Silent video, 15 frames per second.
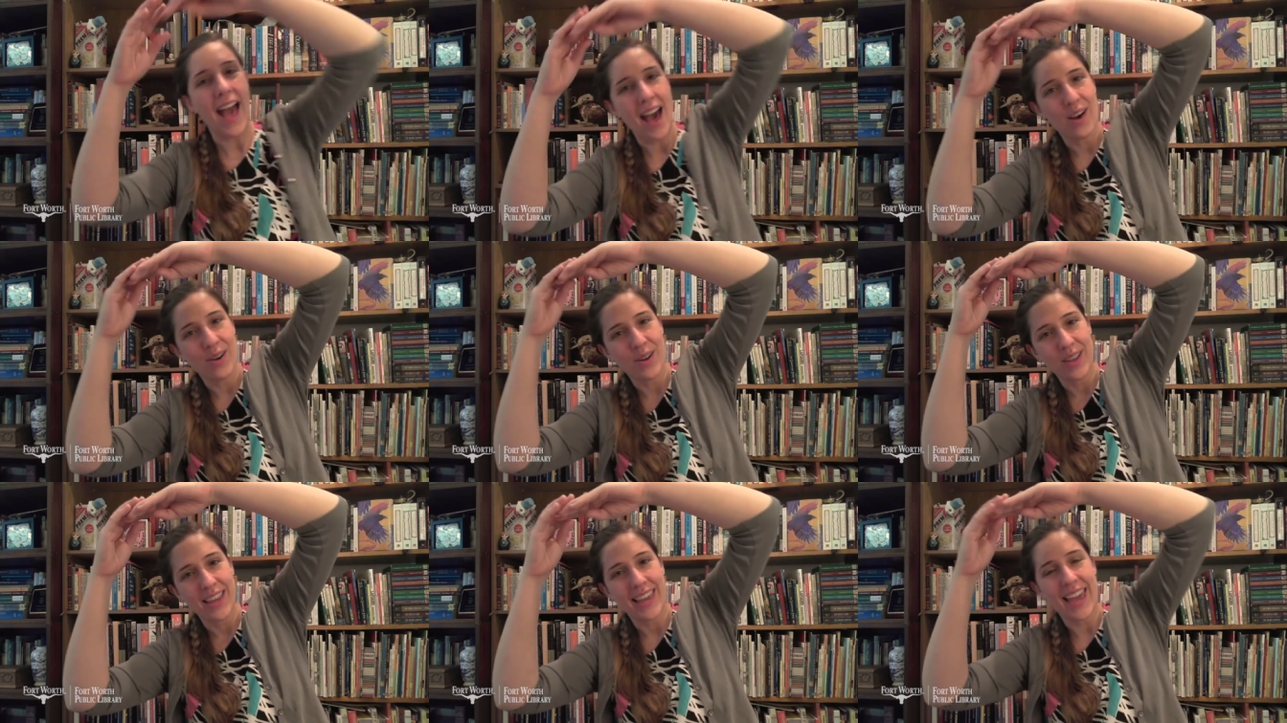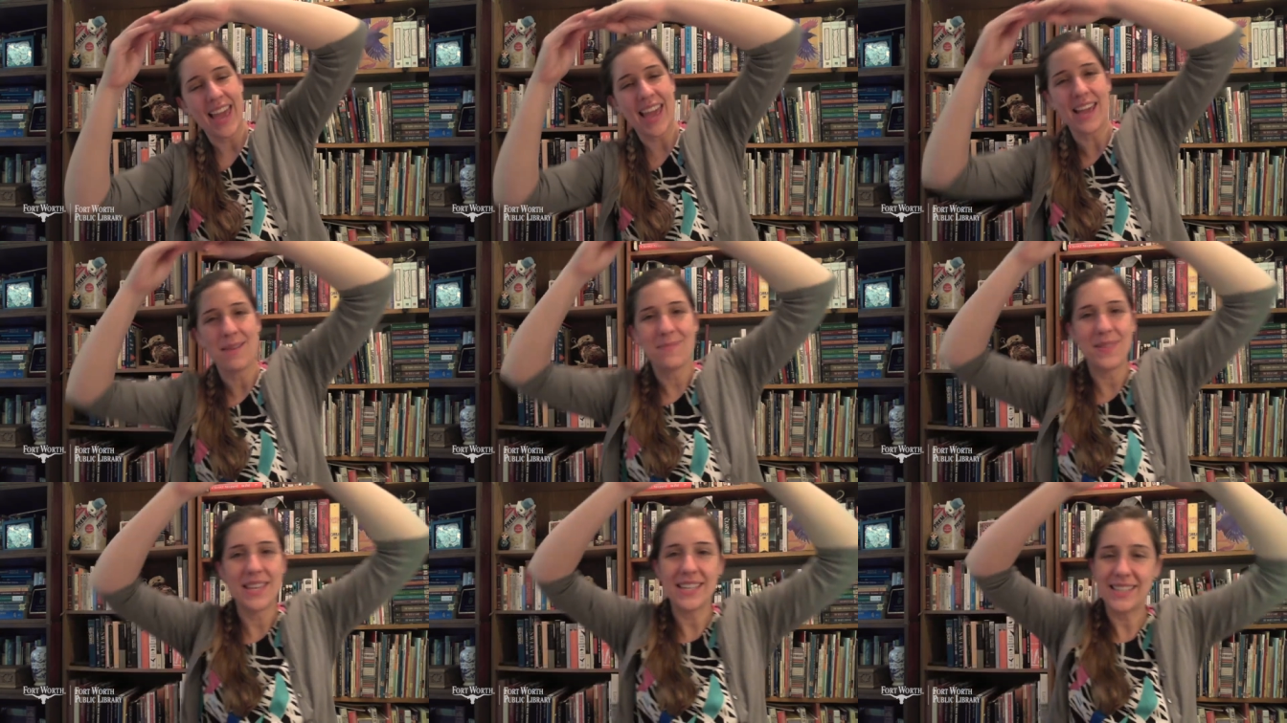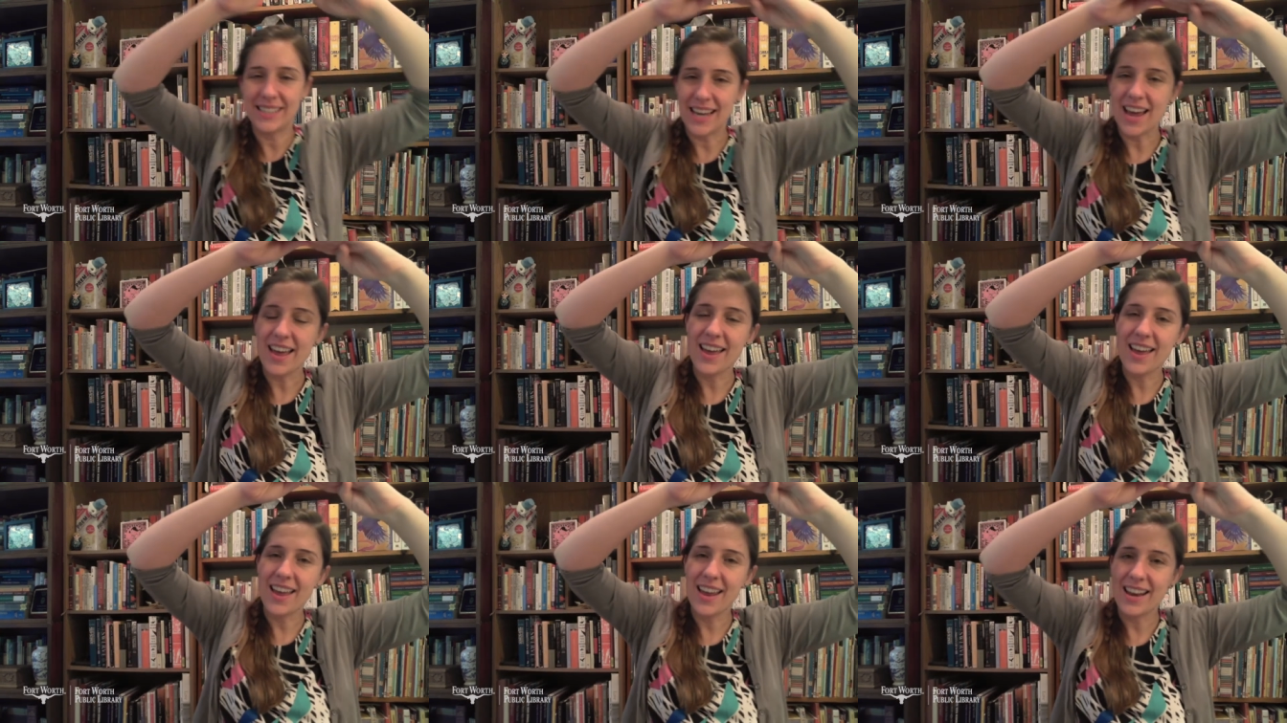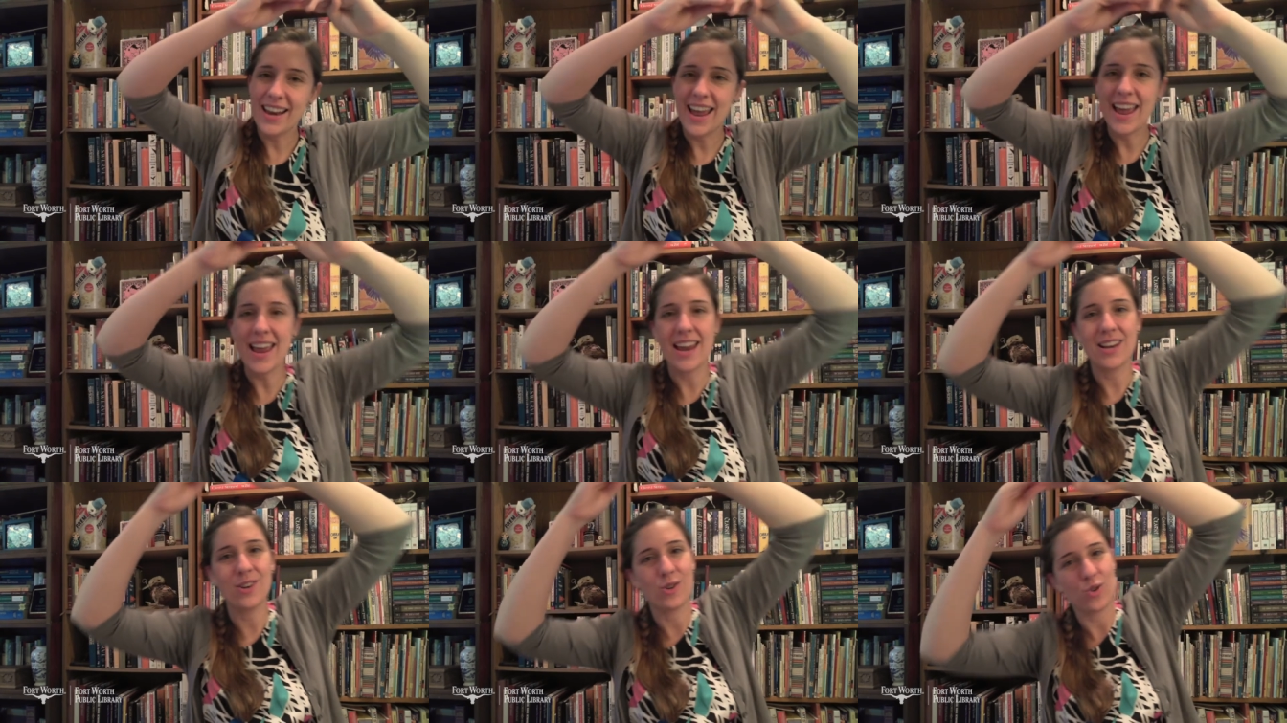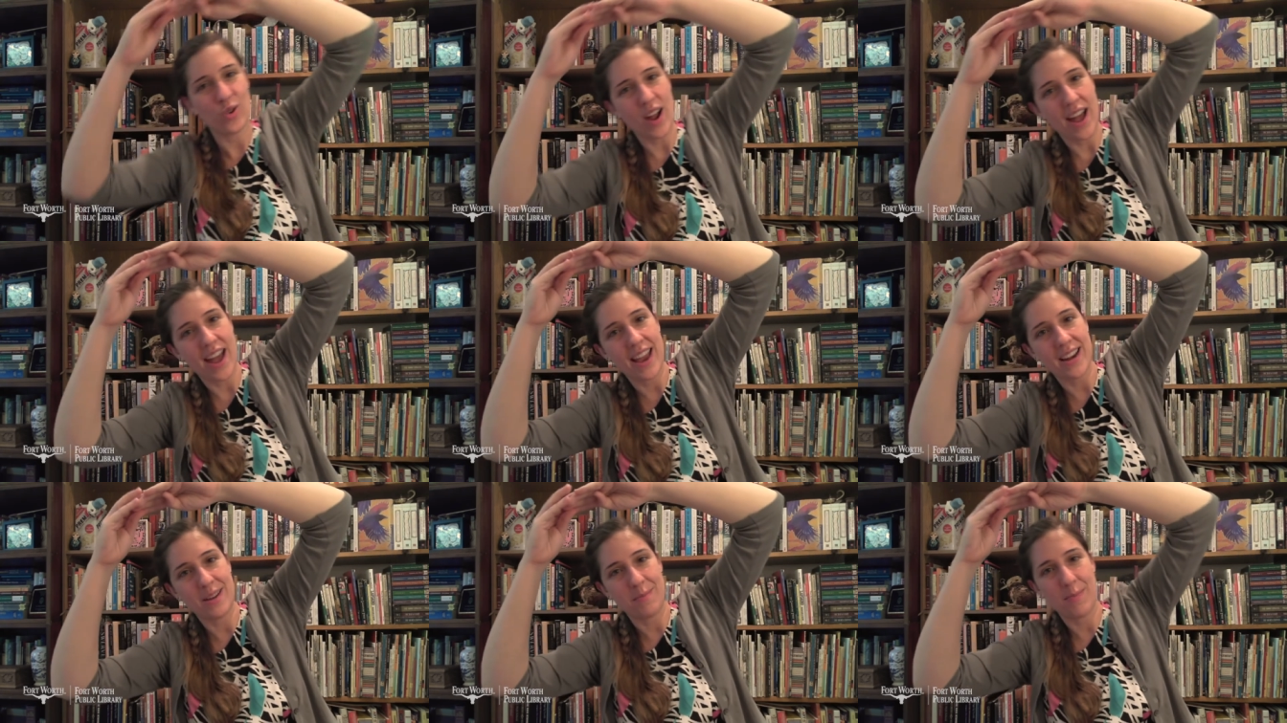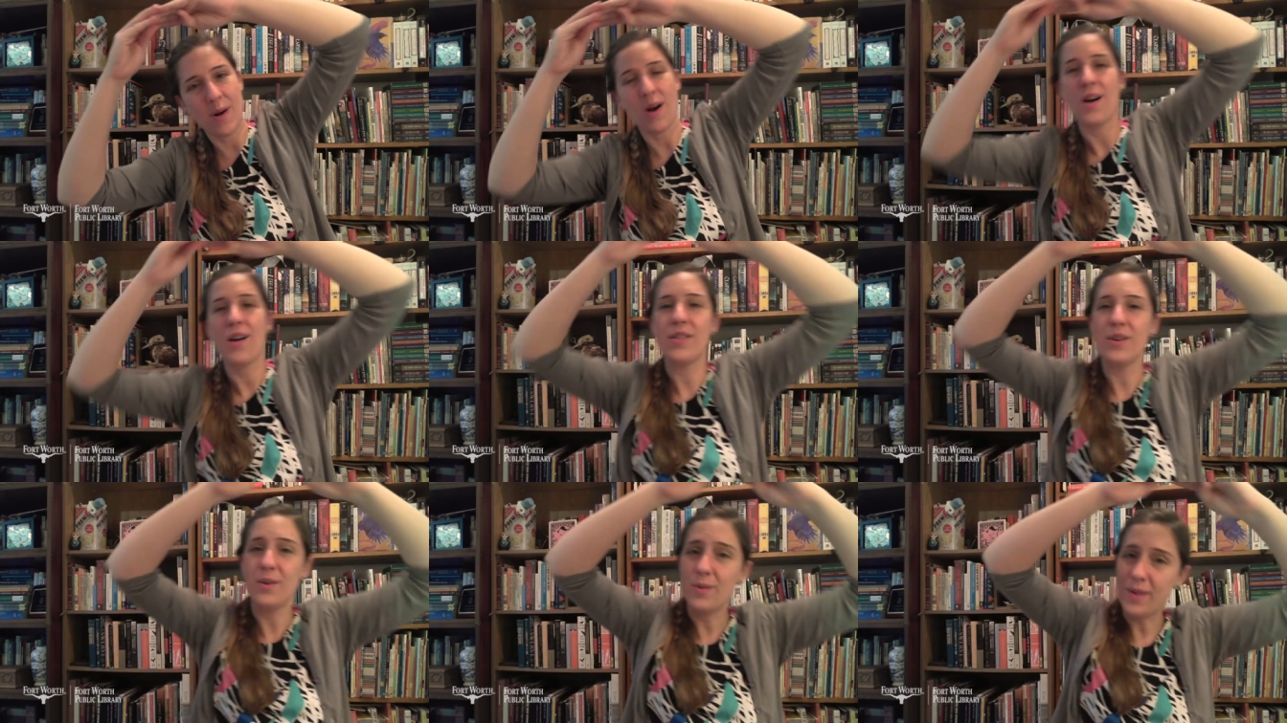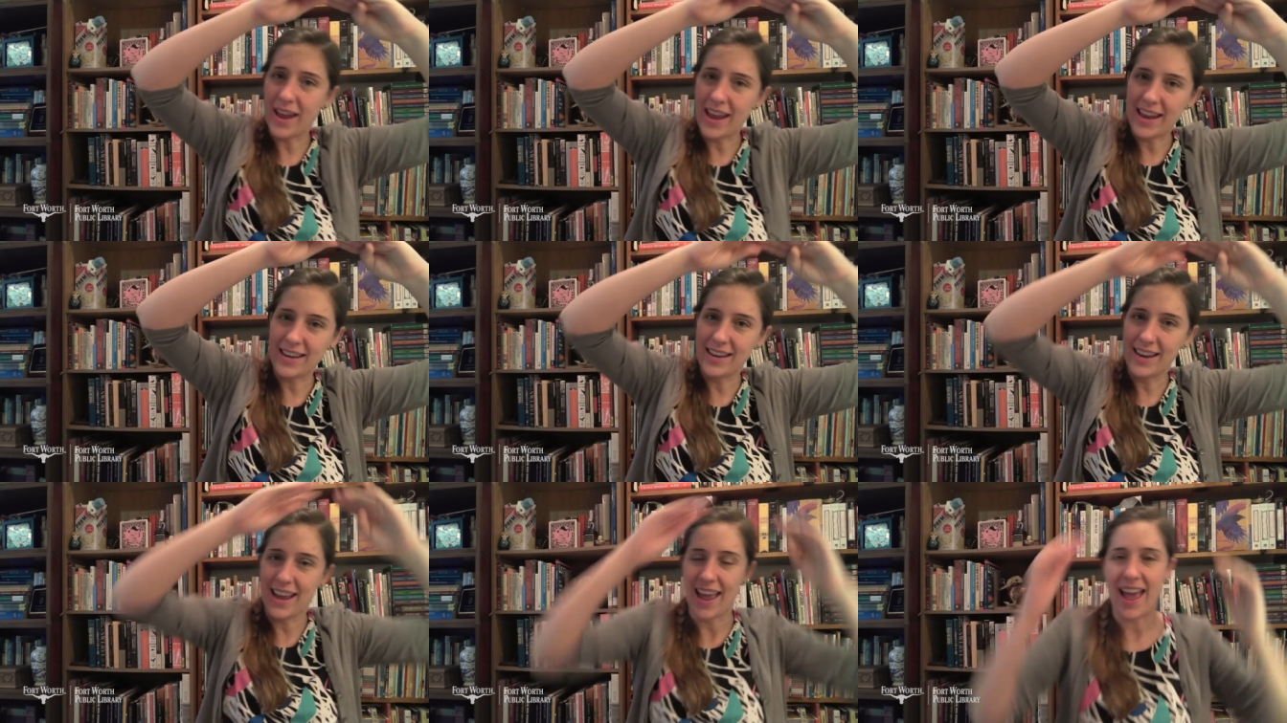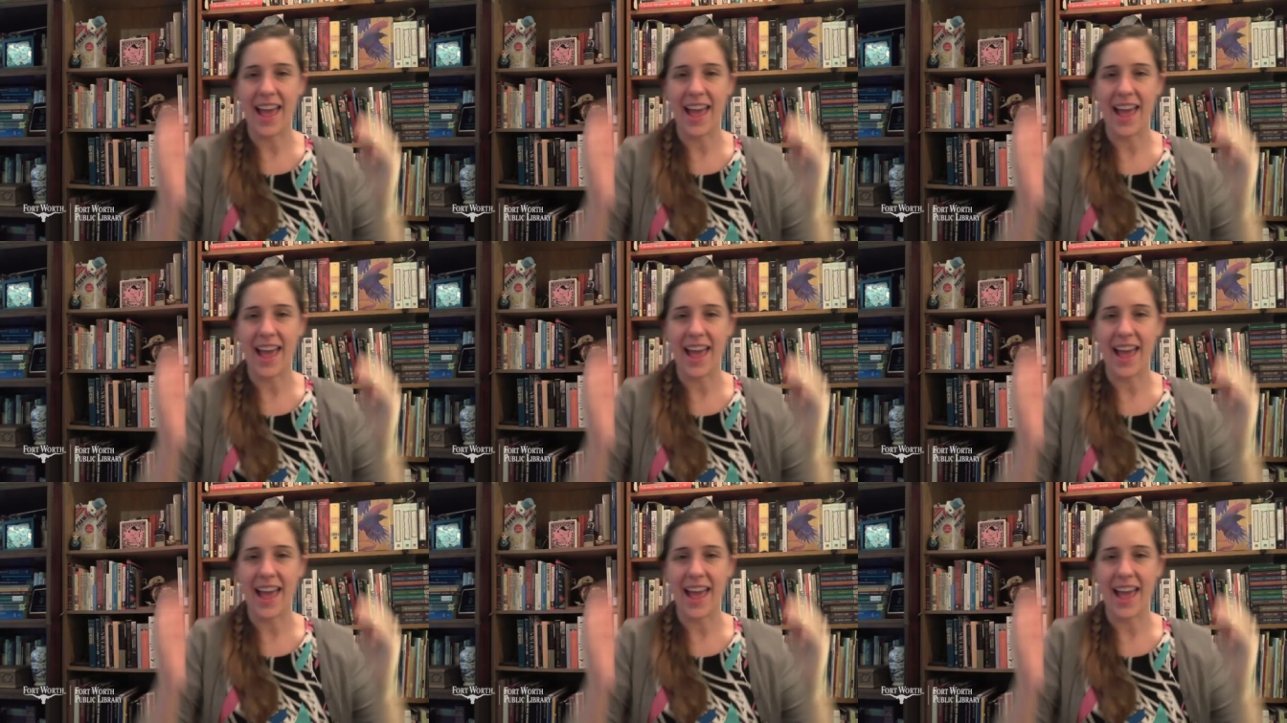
Out Came the sun and dried up all the rain,